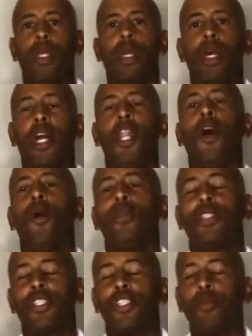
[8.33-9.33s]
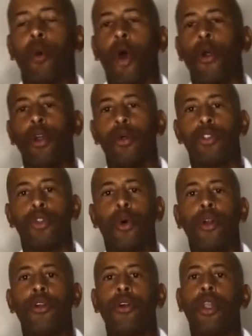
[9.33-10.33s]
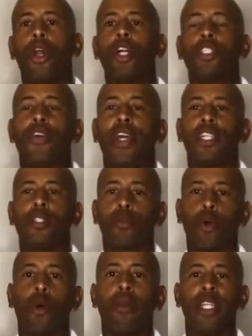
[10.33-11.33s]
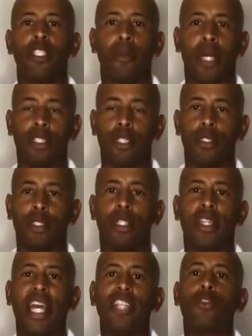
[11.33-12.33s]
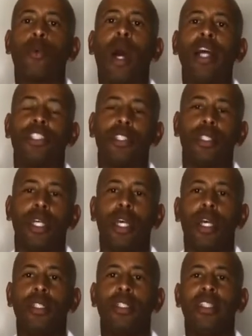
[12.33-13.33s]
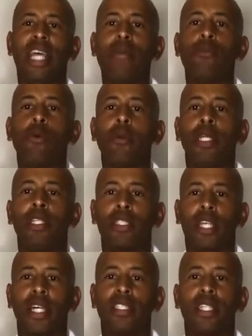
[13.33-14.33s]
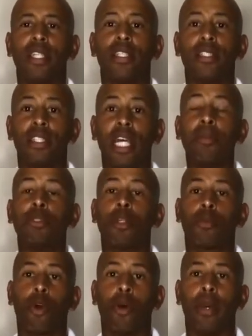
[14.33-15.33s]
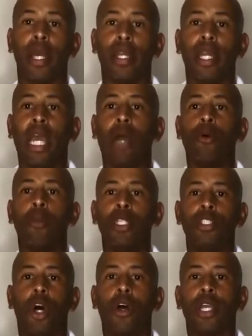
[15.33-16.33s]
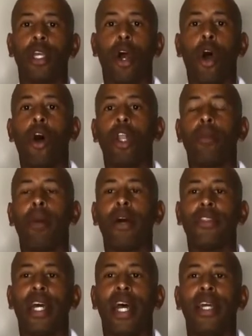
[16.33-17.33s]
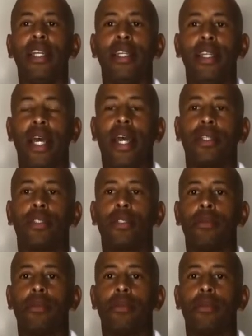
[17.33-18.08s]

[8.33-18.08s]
Hello, this is Mario Joyner, your Las Vegas probate specialist. Thanks for watching. Today we'll be discussing the steps to probate, and we'll be talking all about that next.